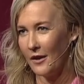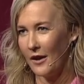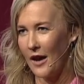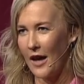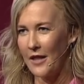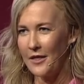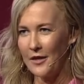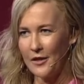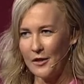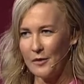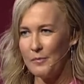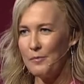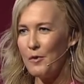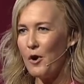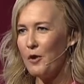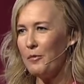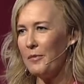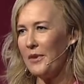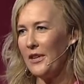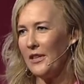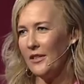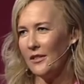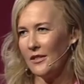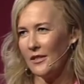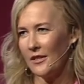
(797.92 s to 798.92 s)
at this
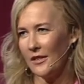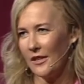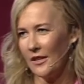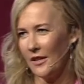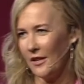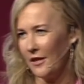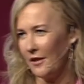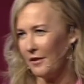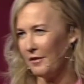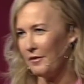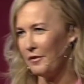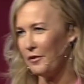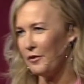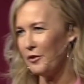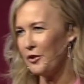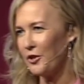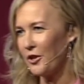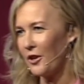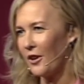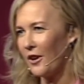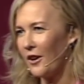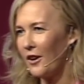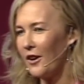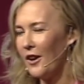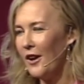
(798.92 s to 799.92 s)
moment and in the
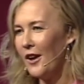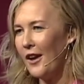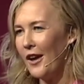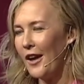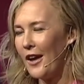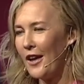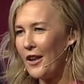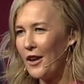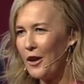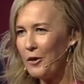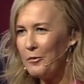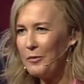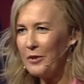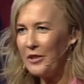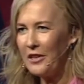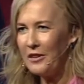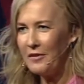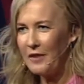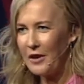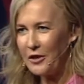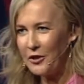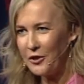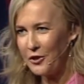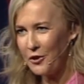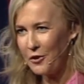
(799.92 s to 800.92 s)
future. And I
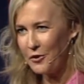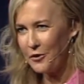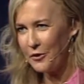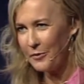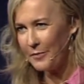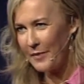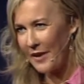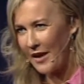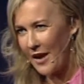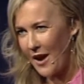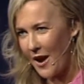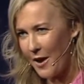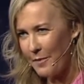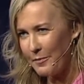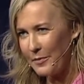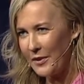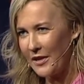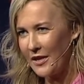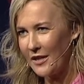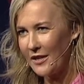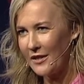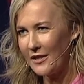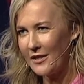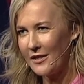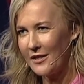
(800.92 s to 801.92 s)
believe I chose my
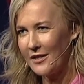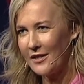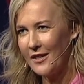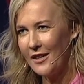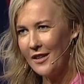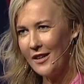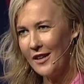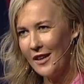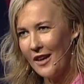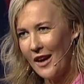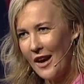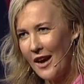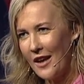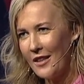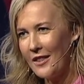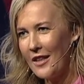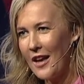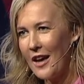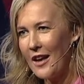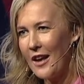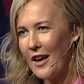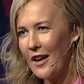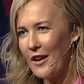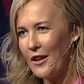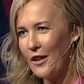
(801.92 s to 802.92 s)
happiness, and
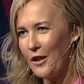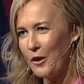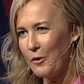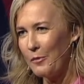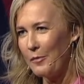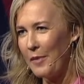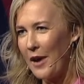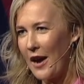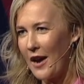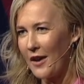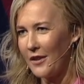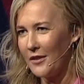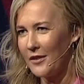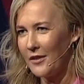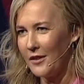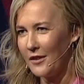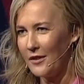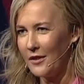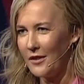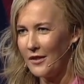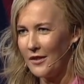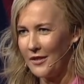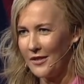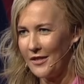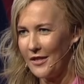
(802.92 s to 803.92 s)
that had an impact on
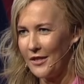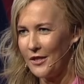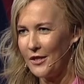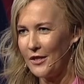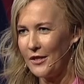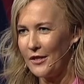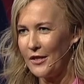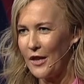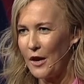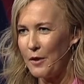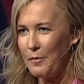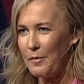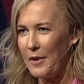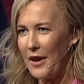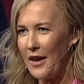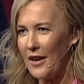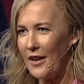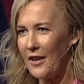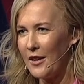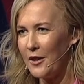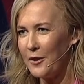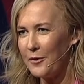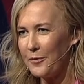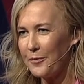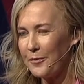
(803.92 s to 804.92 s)
the decisions I made.